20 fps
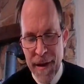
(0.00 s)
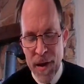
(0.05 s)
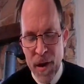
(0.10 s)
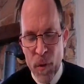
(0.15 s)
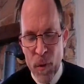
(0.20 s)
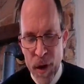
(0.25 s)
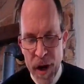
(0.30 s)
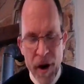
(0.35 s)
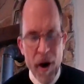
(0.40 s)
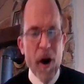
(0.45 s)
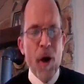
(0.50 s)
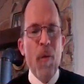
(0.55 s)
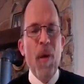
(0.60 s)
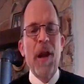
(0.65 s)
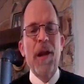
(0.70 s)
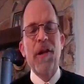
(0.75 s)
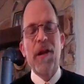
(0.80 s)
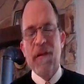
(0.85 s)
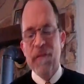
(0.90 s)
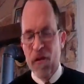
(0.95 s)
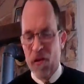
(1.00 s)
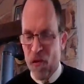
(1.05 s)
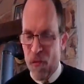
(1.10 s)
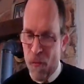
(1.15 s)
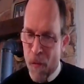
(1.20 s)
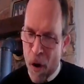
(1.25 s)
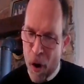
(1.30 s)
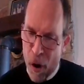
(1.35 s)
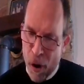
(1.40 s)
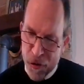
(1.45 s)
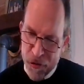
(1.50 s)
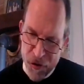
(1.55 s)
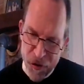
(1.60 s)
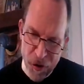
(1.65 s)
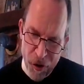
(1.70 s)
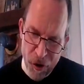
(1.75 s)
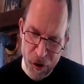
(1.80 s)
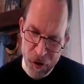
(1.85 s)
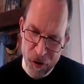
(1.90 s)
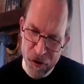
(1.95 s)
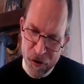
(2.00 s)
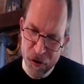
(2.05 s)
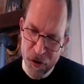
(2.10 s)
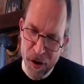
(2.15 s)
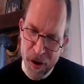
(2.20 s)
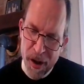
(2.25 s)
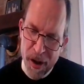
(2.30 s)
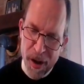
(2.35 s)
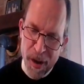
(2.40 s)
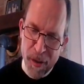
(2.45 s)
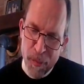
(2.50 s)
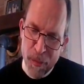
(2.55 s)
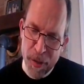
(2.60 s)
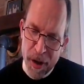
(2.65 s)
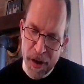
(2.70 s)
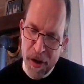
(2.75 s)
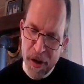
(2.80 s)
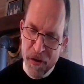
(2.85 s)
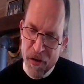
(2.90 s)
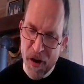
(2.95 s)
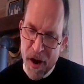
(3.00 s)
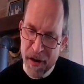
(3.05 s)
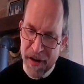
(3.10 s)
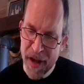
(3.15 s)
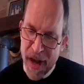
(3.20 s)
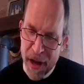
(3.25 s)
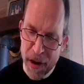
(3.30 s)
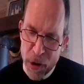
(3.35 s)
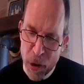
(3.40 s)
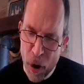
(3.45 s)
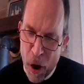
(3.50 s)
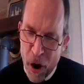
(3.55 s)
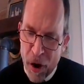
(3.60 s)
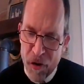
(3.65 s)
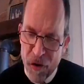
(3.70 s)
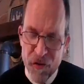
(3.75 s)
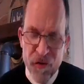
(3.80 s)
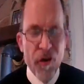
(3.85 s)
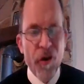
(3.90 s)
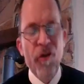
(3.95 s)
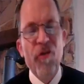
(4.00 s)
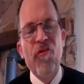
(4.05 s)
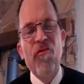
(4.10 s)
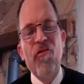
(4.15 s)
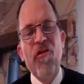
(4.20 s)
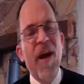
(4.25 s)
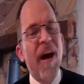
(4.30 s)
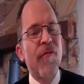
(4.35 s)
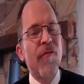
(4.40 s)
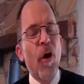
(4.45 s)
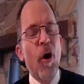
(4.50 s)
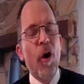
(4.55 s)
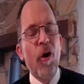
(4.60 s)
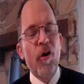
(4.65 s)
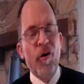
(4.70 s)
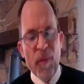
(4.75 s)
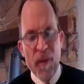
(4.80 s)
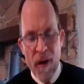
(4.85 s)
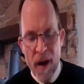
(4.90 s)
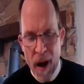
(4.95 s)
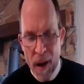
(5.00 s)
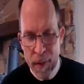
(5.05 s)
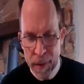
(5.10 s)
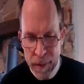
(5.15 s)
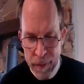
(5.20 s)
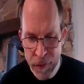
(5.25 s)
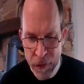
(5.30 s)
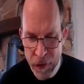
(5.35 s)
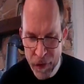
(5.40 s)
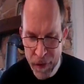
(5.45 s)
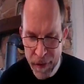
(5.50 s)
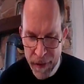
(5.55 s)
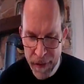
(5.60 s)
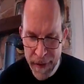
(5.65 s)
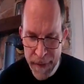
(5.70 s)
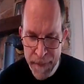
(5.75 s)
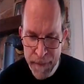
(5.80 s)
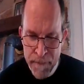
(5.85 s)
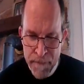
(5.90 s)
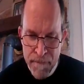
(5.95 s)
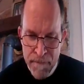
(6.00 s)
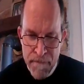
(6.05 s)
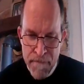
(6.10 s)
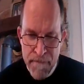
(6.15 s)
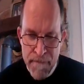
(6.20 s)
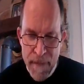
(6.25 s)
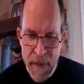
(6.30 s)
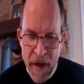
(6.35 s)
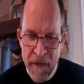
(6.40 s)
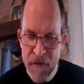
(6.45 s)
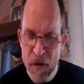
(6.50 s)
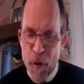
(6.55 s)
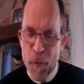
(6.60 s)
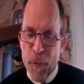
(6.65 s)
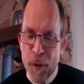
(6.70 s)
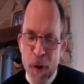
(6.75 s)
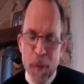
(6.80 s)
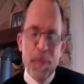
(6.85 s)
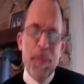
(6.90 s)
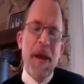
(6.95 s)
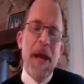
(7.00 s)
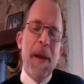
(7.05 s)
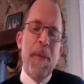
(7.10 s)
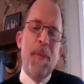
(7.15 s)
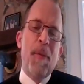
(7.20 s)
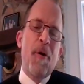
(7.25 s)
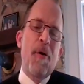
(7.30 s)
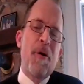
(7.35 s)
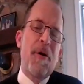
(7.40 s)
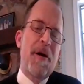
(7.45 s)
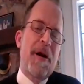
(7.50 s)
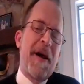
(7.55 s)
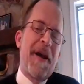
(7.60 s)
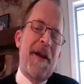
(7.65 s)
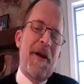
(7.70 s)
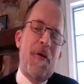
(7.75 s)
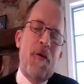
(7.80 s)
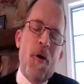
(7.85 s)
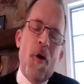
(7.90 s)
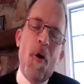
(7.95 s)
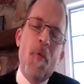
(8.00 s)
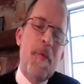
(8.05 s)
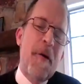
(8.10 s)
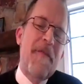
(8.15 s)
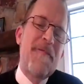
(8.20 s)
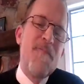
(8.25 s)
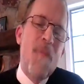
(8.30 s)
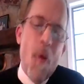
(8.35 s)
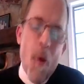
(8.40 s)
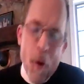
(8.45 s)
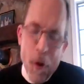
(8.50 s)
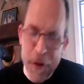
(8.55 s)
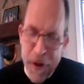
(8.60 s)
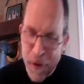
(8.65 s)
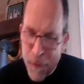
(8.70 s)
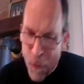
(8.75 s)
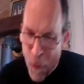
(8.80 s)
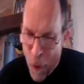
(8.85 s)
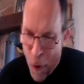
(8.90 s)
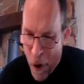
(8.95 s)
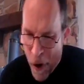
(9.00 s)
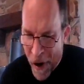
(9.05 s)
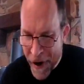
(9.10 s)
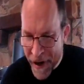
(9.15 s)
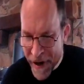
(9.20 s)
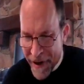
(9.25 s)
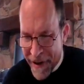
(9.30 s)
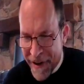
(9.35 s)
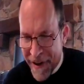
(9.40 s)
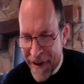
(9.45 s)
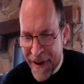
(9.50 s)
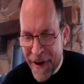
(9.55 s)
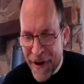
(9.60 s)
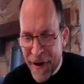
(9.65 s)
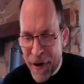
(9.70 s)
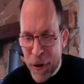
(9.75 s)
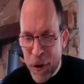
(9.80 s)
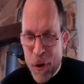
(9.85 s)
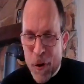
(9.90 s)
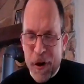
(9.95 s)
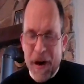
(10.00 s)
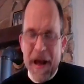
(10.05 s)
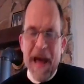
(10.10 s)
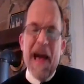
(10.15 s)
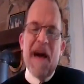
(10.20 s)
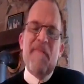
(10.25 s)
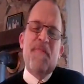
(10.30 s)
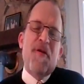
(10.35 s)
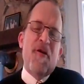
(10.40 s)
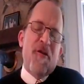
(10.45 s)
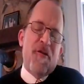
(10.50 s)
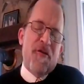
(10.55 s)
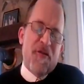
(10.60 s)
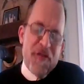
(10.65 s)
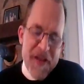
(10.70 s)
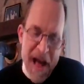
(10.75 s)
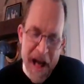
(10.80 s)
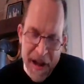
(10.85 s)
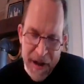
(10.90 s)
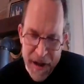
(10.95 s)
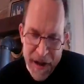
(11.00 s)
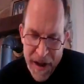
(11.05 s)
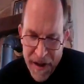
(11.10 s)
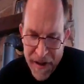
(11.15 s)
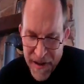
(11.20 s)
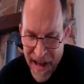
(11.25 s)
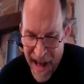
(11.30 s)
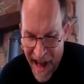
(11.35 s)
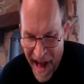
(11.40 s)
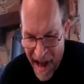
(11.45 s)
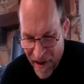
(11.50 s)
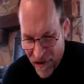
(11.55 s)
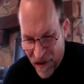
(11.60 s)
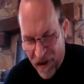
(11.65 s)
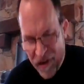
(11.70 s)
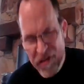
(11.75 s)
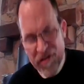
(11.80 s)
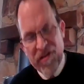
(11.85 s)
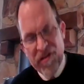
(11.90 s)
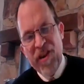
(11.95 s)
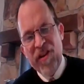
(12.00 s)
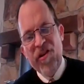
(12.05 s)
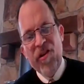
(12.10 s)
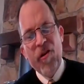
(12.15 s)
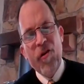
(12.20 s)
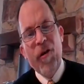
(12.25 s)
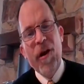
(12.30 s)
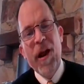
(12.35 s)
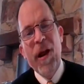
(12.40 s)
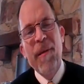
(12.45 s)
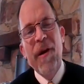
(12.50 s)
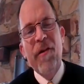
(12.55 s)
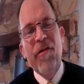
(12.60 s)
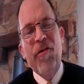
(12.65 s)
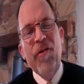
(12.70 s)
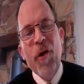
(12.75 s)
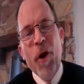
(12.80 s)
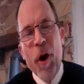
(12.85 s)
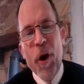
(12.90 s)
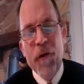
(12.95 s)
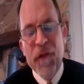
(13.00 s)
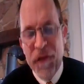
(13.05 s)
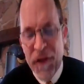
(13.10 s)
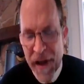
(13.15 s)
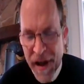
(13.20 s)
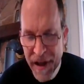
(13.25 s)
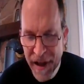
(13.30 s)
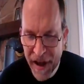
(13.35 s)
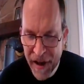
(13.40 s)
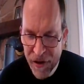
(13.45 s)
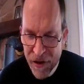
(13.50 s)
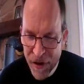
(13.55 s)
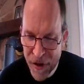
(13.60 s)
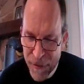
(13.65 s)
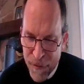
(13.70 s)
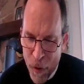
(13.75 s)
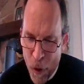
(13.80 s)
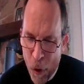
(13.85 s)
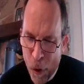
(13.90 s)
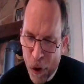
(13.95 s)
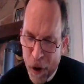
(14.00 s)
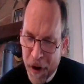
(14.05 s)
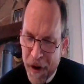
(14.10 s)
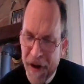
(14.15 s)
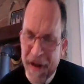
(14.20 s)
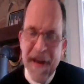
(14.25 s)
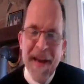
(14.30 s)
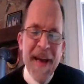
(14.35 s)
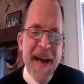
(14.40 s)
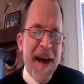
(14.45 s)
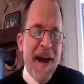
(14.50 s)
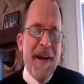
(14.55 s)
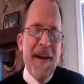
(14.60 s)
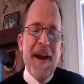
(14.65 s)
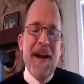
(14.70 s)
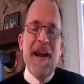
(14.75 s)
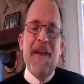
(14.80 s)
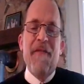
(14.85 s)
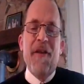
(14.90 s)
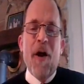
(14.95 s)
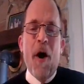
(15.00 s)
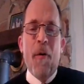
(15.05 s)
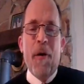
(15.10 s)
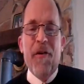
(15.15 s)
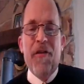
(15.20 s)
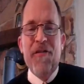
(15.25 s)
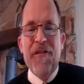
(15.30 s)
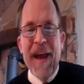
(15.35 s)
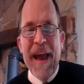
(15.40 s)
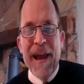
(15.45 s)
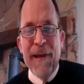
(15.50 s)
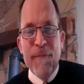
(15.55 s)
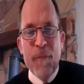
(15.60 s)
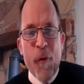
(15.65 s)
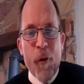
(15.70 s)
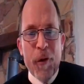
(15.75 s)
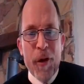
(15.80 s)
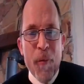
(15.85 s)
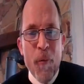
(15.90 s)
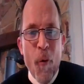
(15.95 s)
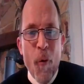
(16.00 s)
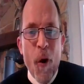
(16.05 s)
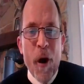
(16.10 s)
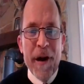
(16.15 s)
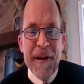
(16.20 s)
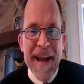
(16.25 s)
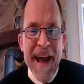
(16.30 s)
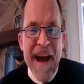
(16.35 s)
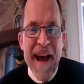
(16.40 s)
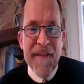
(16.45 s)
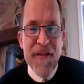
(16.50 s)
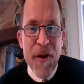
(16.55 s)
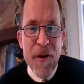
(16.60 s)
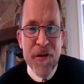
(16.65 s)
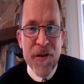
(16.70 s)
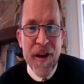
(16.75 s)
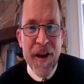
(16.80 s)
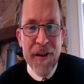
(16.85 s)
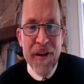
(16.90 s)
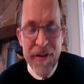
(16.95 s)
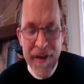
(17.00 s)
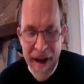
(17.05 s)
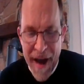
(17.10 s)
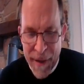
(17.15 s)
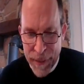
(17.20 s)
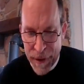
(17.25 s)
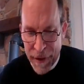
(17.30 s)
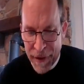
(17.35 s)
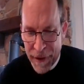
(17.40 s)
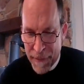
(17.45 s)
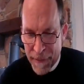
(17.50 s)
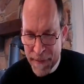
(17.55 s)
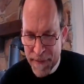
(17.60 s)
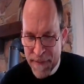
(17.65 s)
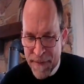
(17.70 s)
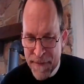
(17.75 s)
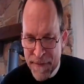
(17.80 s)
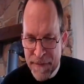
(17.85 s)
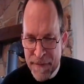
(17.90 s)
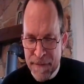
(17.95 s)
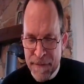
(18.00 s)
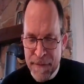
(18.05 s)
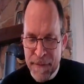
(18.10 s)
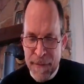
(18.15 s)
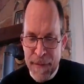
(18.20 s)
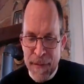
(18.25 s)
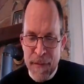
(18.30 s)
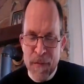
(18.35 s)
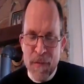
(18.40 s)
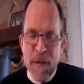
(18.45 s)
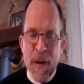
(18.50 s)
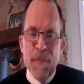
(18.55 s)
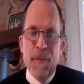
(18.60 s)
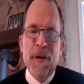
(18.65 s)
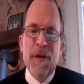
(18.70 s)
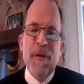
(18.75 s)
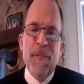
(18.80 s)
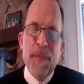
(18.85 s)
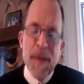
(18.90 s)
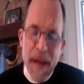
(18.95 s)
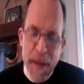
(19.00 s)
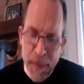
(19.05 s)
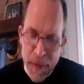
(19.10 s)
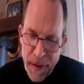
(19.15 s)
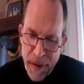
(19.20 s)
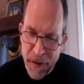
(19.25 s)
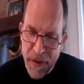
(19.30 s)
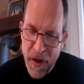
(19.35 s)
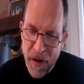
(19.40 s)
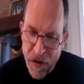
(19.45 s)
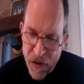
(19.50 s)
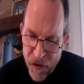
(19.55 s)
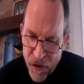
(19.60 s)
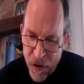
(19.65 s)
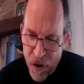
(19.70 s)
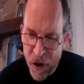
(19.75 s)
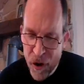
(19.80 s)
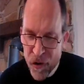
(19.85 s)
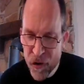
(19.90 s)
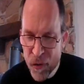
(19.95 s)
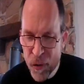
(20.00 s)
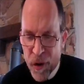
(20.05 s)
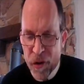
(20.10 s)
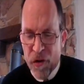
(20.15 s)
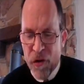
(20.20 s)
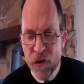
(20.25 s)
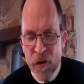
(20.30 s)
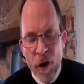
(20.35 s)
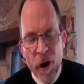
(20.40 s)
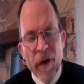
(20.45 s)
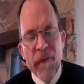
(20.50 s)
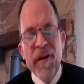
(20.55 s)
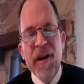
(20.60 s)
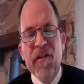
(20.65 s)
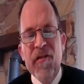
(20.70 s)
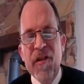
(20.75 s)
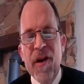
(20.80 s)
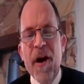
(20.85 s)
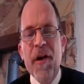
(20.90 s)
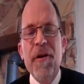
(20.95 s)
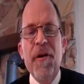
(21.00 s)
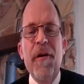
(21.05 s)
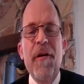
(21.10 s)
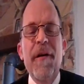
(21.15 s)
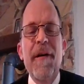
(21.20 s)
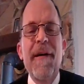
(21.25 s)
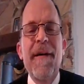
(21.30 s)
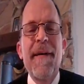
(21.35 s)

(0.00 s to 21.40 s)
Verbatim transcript: We are a relatively small church, but it does not take a large church to have large problems. If you put people in a group of more than one, you're going to have personality clashes, disagreements, hurt feelings, and more. It doesn't even always take more than one to have those things happen. But the people in this church would serve each other,